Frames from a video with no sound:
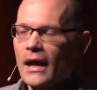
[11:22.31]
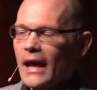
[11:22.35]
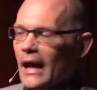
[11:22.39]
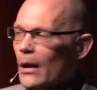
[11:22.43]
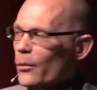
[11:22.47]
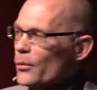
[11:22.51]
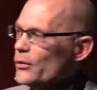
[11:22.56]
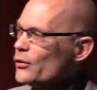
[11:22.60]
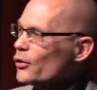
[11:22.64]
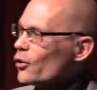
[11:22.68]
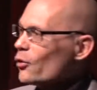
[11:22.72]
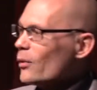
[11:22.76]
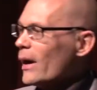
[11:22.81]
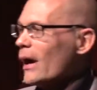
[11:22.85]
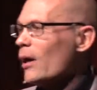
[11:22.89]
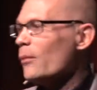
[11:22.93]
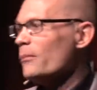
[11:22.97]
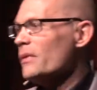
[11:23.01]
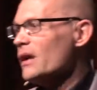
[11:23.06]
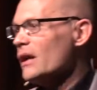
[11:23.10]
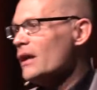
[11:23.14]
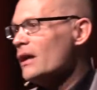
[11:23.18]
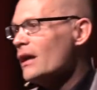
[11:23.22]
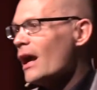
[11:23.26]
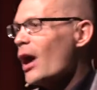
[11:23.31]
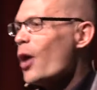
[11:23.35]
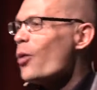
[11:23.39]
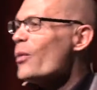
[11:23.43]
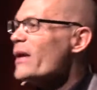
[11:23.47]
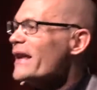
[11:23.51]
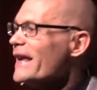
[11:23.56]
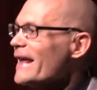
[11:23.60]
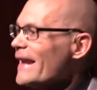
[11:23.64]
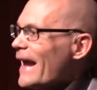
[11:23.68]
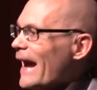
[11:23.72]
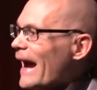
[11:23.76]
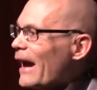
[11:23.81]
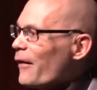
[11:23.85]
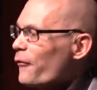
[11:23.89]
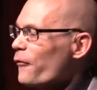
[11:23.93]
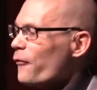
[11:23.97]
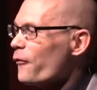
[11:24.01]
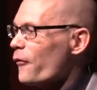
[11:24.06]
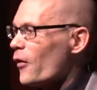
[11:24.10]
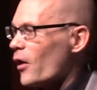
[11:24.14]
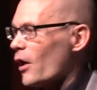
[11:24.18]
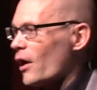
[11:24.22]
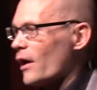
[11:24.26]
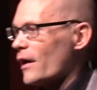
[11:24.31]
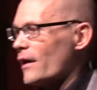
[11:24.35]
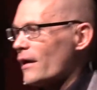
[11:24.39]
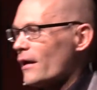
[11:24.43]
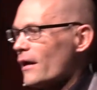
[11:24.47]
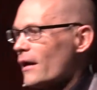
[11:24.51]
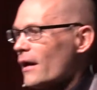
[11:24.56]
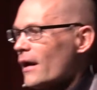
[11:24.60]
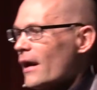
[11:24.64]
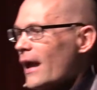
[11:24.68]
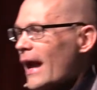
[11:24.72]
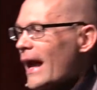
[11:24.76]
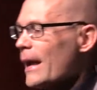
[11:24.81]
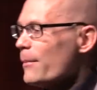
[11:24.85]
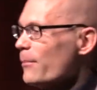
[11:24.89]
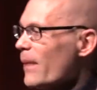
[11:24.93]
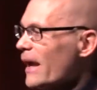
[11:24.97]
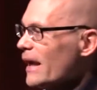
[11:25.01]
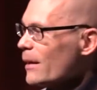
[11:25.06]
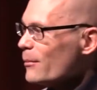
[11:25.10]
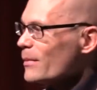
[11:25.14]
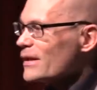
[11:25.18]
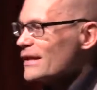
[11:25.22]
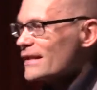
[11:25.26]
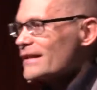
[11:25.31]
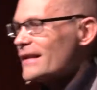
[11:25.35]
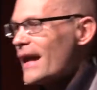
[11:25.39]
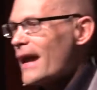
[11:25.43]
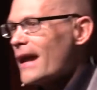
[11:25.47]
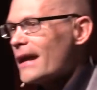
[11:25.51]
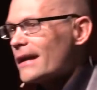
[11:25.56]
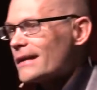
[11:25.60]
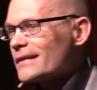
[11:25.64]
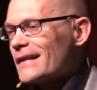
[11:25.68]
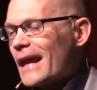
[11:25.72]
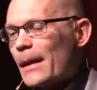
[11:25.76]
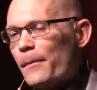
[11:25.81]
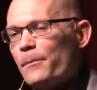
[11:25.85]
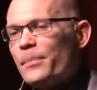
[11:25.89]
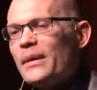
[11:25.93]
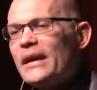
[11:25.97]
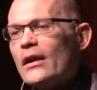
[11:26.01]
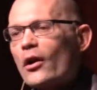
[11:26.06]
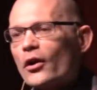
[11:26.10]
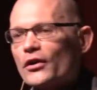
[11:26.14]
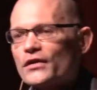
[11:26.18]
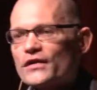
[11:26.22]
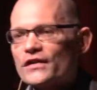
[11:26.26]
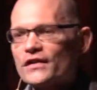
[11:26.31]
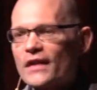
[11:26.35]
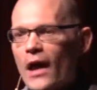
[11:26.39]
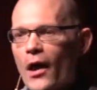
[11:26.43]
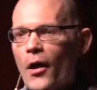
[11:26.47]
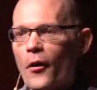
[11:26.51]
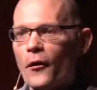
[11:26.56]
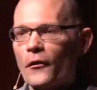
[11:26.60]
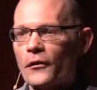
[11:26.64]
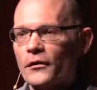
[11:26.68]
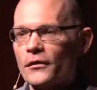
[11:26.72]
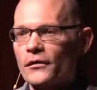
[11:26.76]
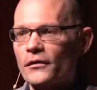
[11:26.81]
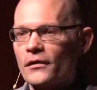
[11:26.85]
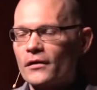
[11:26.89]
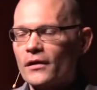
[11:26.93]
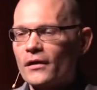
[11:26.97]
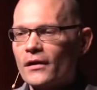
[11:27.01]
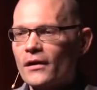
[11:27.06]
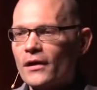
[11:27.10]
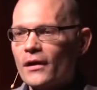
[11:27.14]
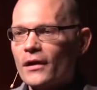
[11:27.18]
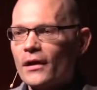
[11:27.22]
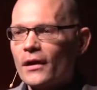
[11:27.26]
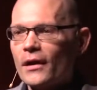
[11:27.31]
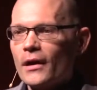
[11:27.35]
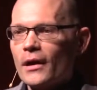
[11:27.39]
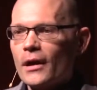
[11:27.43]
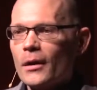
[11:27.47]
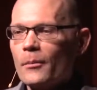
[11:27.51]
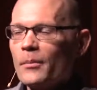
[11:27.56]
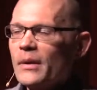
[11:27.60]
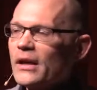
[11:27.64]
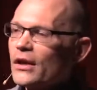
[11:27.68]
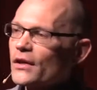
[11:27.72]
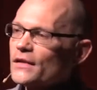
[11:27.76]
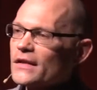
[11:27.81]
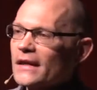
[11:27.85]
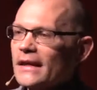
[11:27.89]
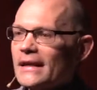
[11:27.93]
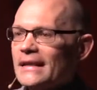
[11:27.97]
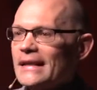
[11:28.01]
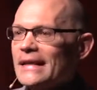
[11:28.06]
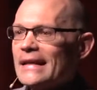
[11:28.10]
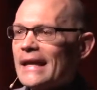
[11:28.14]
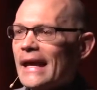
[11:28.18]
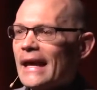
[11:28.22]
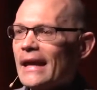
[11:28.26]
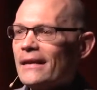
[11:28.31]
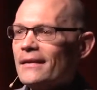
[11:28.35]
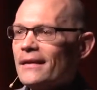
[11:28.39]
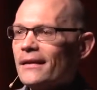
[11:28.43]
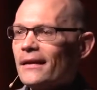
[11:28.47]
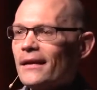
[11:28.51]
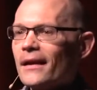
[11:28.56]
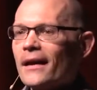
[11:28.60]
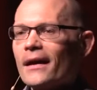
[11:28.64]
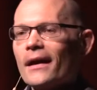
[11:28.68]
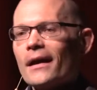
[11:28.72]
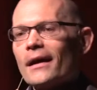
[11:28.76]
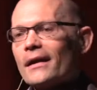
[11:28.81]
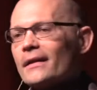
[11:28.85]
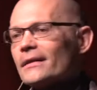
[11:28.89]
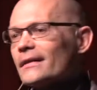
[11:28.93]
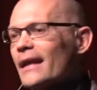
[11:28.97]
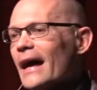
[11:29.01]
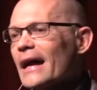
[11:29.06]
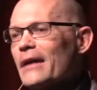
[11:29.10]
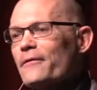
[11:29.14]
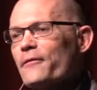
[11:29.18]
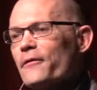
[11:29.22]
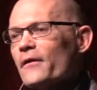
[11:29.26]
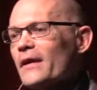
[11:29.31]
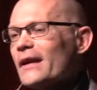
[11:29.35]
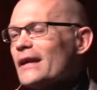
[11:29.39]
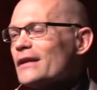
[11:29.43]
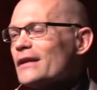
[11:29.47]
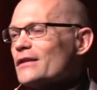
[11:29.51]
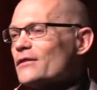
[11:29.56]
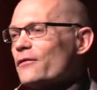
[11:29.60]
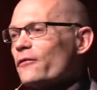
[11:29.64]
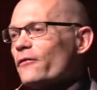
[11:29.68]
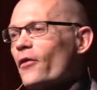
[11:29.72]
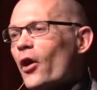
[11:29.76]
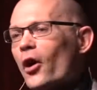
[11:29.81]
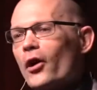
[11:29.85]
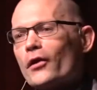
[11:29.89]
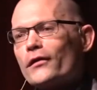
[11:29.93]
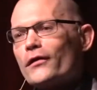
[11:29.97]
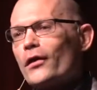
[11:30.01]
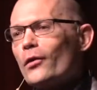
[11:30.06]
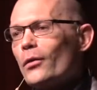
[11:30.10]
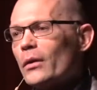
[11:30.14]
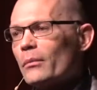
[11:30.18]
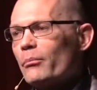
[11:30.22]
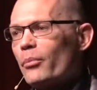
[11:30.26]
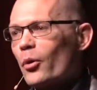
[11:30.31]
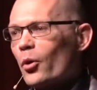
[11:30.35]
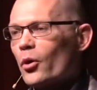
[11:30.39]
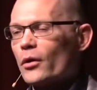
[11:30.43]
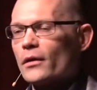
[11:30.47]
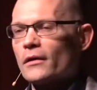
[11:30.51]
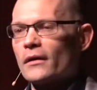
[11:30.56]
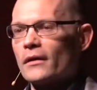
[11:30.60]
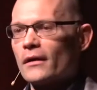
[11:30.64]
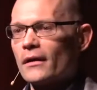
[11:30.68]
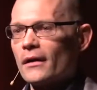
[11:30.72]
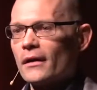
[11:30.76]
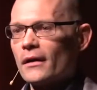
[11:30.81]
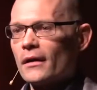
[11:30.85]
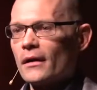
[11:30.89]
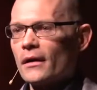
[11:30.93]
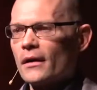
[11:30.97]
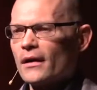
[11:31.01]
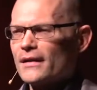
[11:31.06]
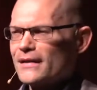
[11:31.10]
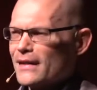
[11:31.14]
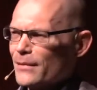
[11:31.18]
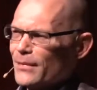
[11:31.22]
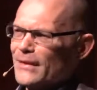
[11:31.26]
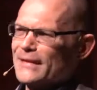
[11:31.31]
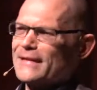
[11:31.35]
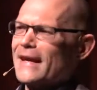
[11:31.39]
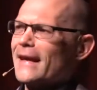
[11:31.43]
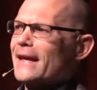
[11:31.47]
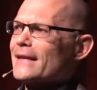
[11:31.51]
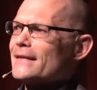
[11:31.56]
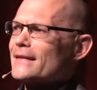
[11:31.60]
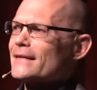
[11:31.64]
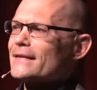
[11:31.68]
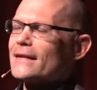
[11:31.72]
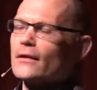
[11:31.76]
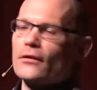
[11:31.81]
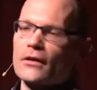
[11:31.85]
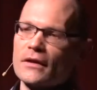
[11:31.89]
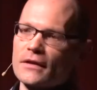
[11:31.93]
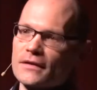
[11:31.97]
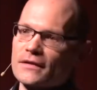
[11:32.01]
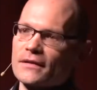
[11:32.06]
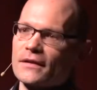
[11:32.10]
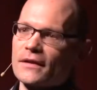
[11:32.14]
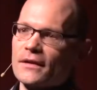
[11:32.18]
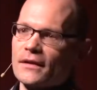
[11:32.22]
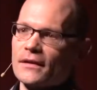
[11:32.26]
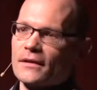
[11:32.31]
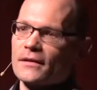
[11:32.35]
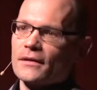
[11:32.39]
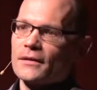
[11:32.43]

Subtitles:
And when you're around me, we can have fun and make mistakes and be ourselves. Because in the end, life is far too important to be taken seriously.